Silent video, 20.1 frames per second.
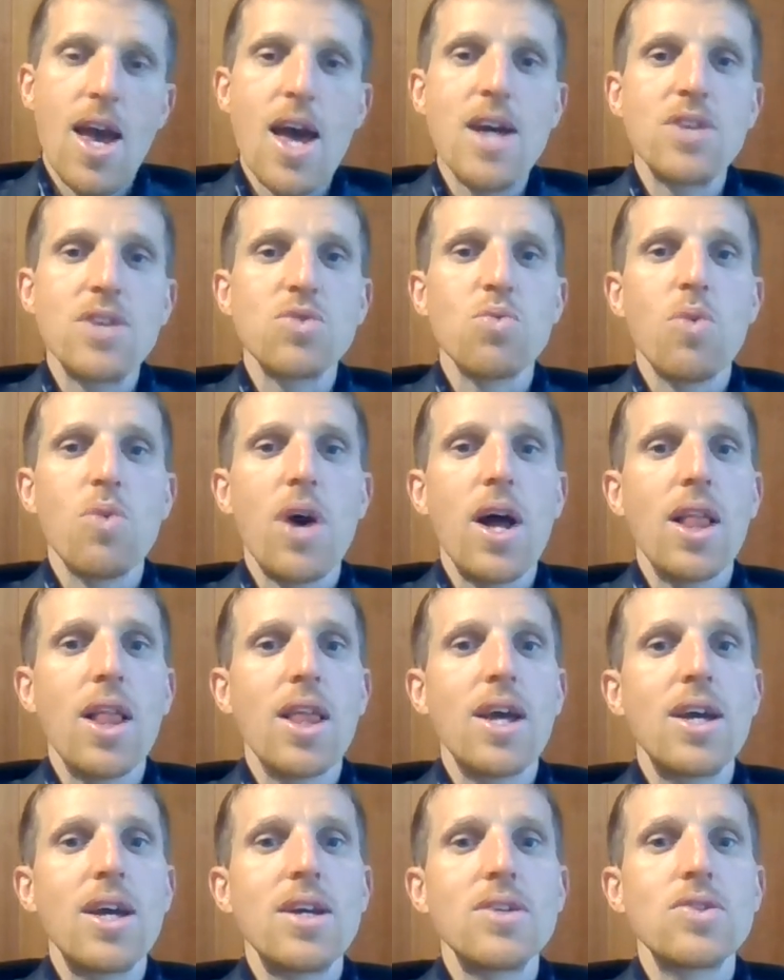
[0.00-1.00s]
as
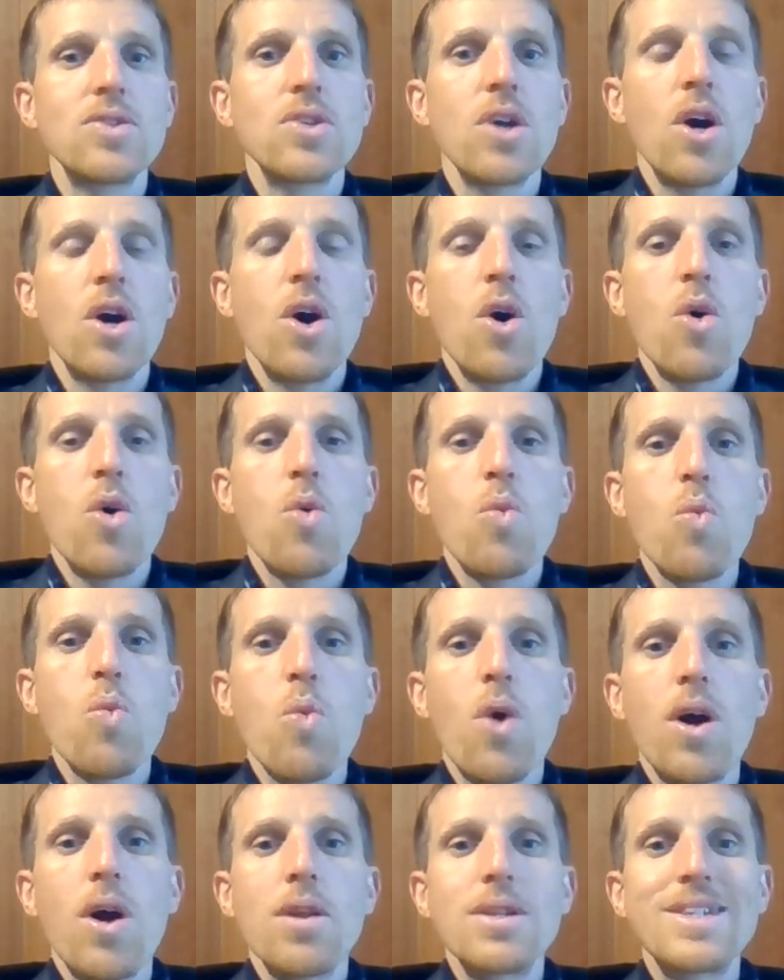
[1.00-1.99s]
well as
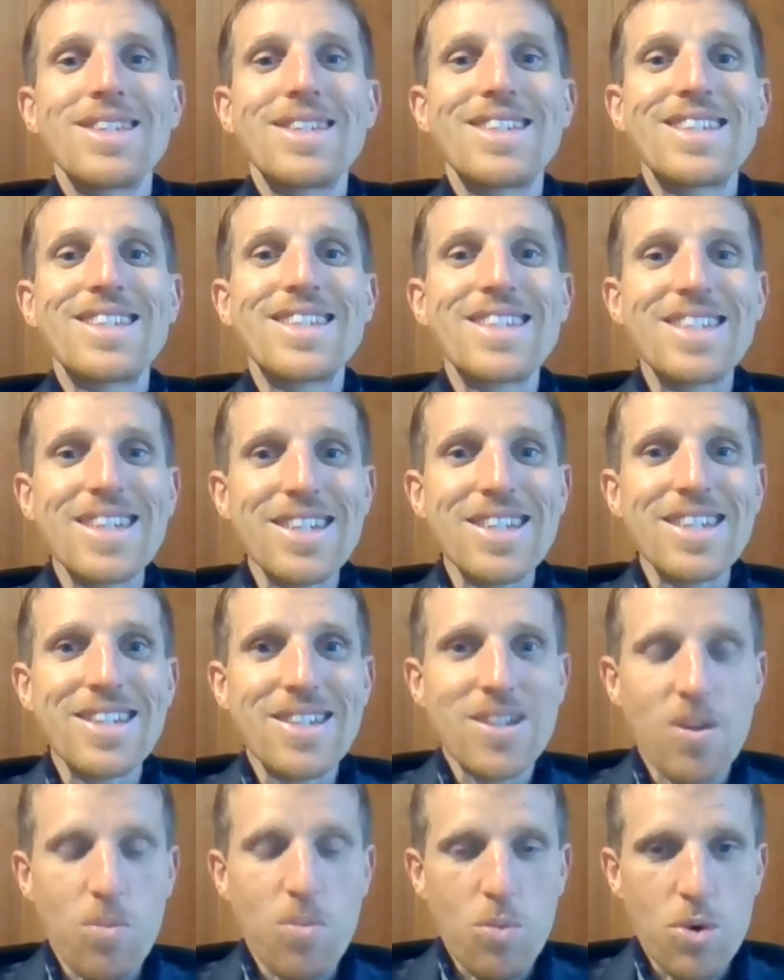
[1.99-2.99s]
what
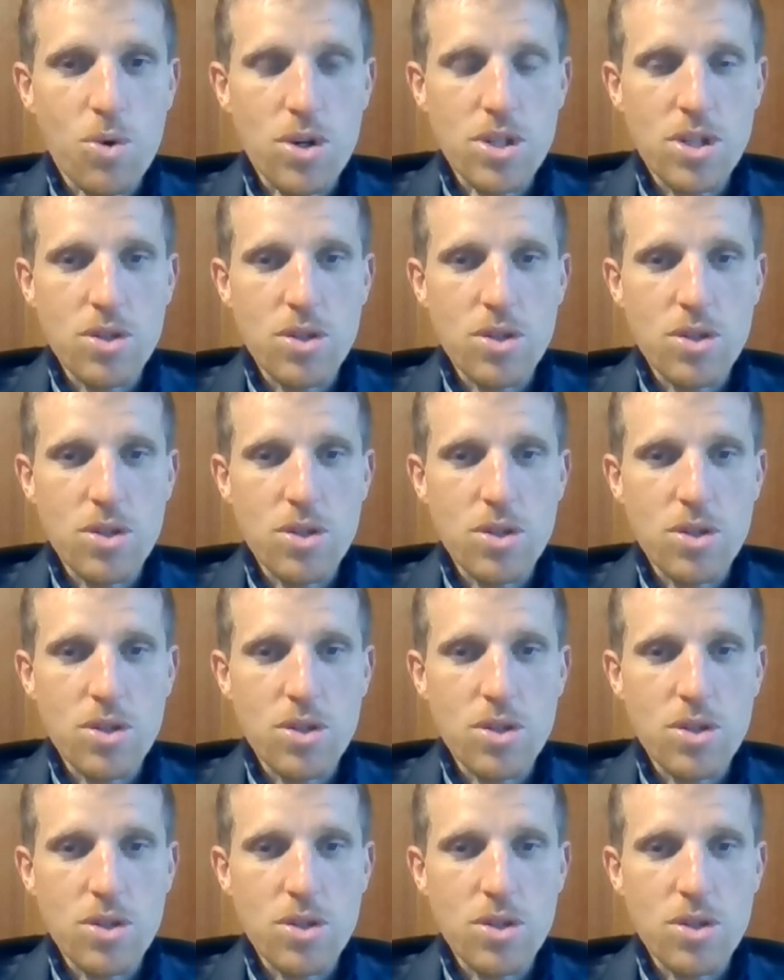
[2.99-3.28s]
system we're